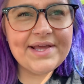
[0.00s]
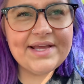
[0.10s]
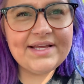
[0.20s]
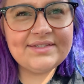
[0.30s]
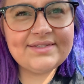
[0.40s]

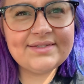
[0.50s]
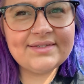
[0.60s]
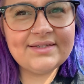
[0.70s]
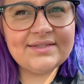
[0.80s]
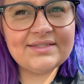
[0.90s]
it's
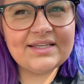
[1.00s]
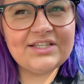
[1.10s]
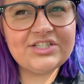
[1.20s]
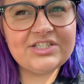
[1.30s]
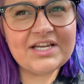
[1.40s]
like
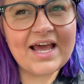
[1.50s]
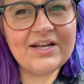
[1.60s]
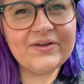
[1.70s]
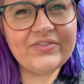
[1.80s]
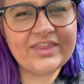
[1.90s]
this
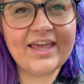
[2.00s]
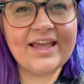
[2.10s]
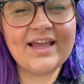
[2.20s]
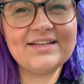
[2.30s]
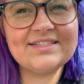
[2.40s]
shadow
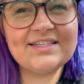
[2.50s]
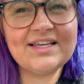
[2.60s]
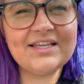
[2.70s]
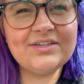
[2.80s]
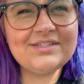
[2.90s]
thing. It
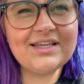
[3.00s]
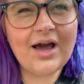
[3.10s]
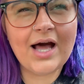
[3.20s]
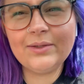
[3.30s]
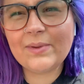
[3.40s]
looks like a
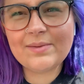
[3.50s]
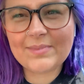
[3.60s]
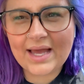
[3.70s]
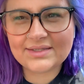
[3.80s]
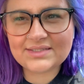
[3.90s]
Halloween
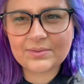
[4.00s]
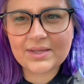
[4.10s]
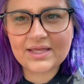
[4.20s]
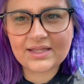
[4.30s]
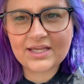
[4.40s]
mask to
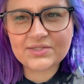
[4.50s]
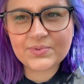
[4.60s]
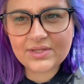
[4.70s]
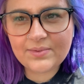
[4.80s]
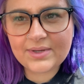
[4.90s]
me. Like, it's
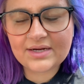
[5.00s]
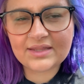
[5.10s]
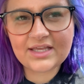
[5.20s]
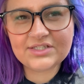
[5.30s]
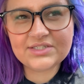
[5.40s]
really weird.
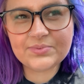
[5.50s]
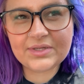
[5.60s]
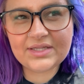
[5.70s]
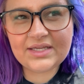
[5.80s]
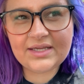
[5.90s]
Like, it's just
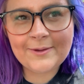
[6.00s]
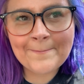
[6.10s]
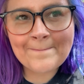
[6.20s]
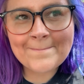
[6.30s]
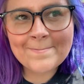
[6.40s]
really
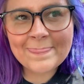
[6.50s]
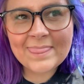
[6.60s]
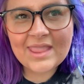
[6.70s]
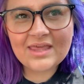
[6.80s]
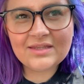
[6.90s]

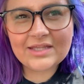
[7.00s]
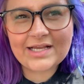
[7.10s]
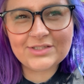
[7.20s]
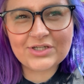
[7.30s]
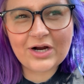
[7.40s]

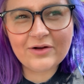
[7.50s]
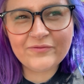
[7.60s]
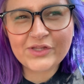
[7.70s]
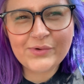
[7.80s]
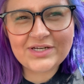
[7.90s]
like a dark
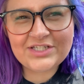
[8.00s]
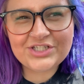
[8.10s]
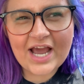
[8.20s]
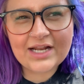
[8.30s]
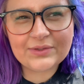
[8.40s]
floaty
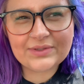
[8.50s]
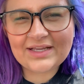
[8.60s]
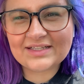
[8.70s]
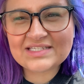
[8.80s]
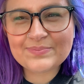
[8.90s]
shadow,
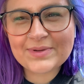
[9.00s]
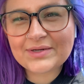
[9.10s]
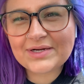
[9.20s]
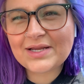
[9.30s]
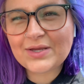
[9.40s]
like a
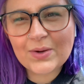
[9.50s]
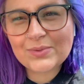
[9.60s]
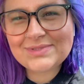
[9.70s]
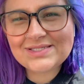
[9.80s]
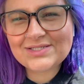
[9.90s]
spirit
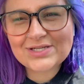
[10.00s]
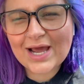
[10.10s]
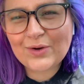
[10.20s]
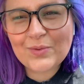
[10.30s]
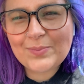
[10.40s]
ghost
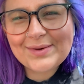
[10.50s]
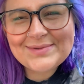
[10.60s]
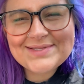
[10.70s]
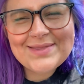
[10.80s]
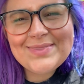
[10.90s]
shadow
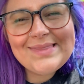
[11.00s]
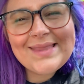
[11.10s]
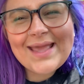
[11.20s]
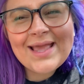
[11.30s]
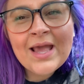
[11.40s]
person
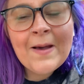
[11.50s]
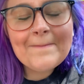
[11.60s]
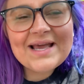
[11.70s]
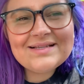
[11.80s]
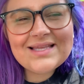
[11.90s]
thing,
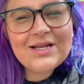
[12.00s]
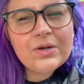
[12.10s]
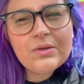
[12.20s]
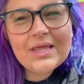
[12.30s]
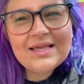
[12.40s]
but it has like
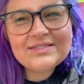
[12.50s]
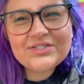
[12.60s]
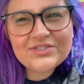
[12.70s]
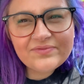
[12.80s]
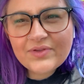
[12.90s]
no legs.
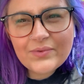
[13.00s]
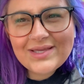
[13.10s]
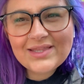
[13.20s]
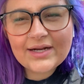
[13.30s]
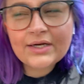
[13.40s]
It's just
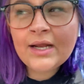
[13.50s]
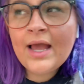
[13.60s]
floating there,